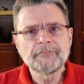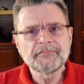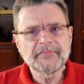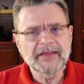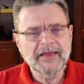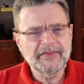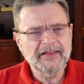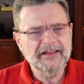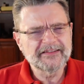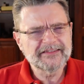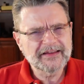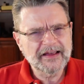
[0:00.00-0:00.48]

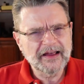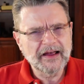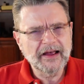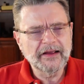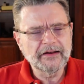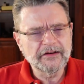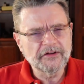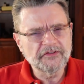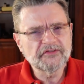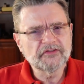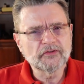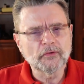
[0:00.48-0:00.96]
And that's
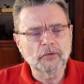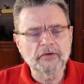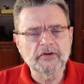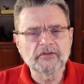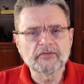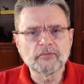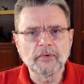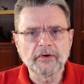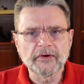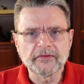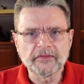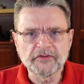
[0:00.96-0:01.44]
kind of sort
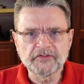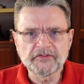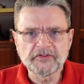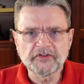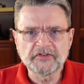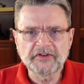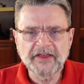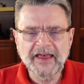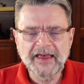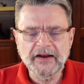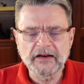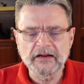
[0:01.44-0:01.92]
of where this
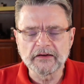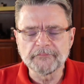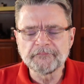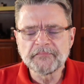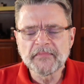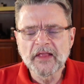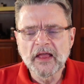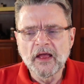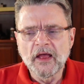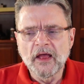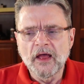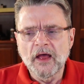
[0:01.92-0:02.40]
is headed.
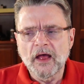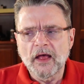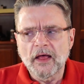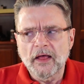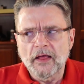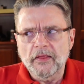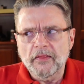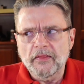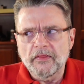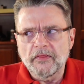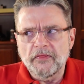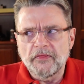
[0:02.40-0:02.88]

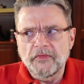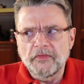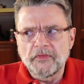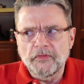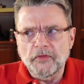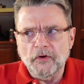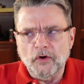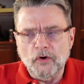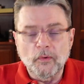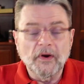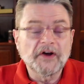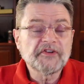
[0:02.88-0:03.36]

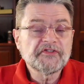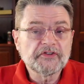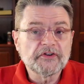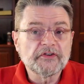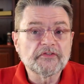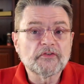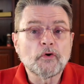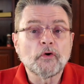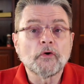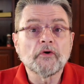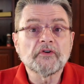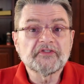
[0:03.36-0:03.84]
The question,
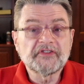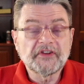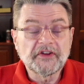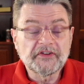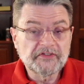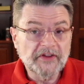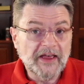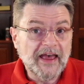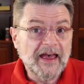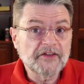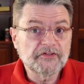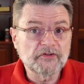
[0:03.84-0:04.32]
of course,
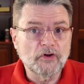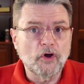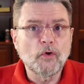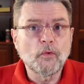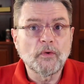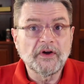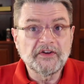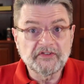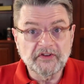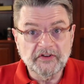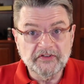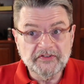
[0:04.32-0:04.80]
is as
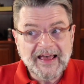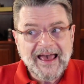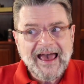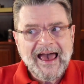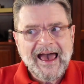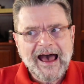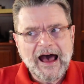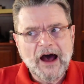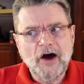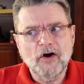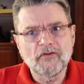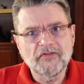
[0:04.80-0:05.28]
always, is
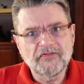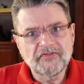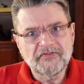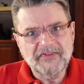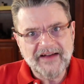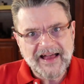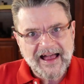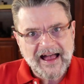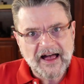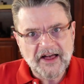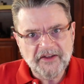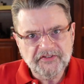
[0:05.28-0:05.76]
how
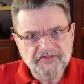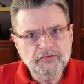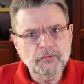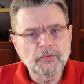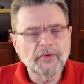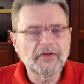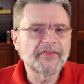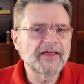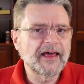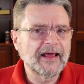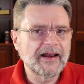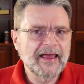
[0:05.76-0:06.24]
fast
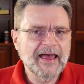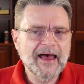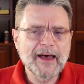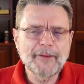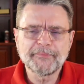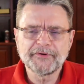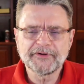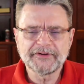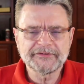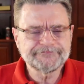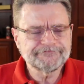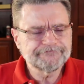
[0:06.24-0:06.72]
will that
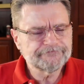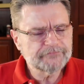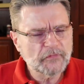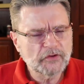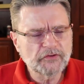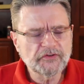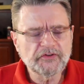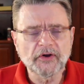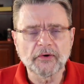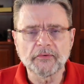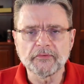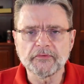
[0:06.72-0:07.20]
happen?
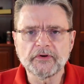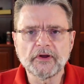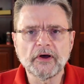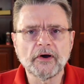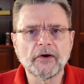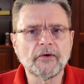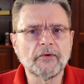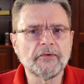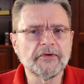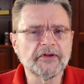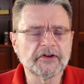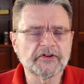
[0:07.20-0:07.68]
Don't
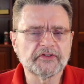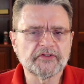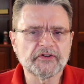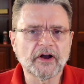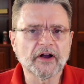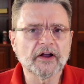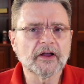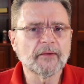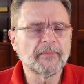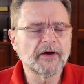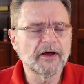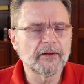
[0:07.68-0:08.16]
know. You could
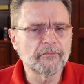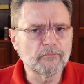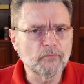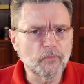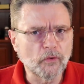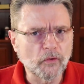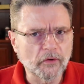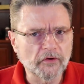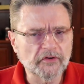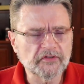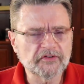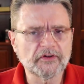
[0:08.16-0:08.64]
talk about
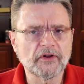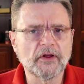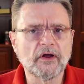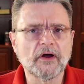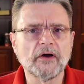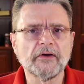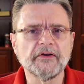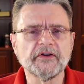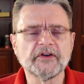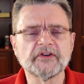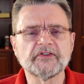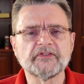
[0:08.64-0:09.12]
Moore's
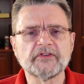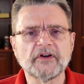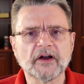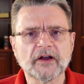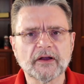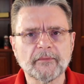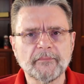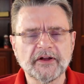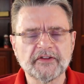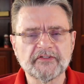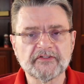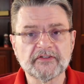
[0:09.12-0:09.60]
law. You could
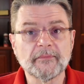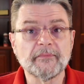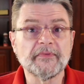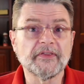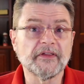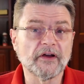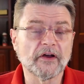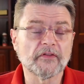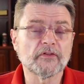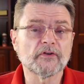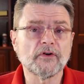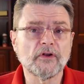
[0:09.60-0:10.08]
talk about some of
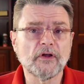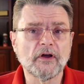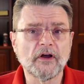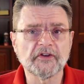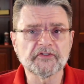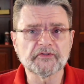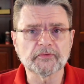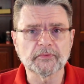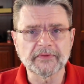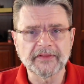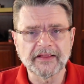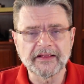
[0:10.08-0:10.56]
the other
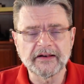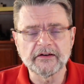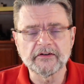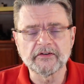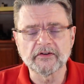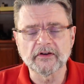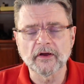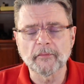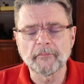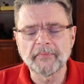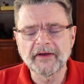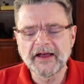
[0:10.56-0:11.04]
laws related
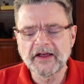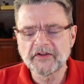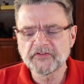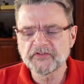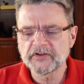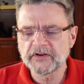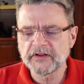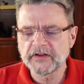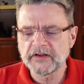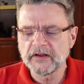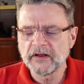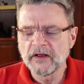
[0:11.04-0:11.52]
to
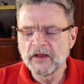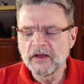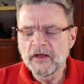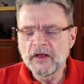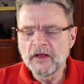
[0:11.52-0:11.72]
capacity.